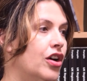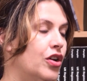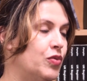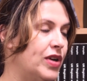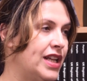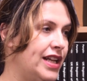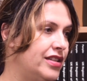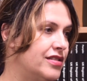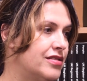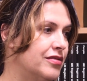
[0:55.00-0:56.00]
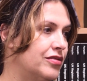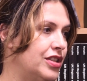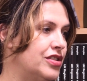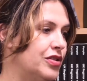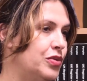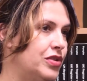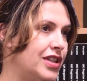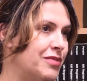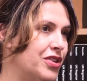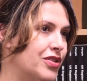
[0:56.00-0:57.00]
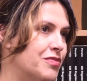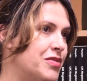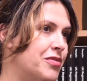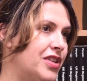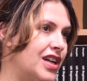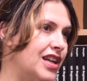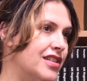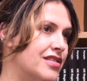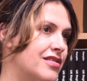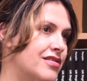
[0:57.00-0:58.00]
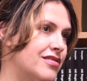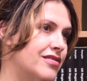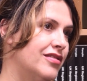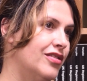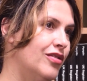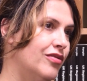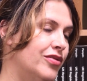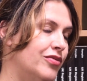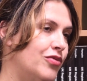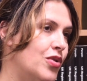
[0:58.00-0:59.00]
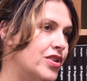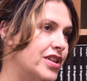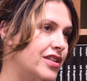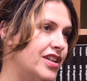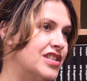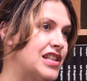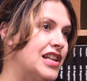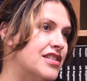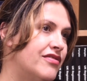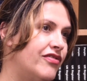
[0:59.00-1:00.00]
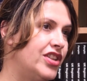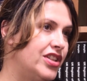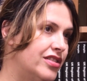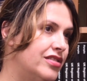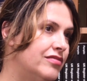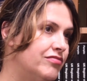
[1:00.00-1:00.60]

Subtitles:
On one hand, it's a good thing because people are less worried. There is less fear.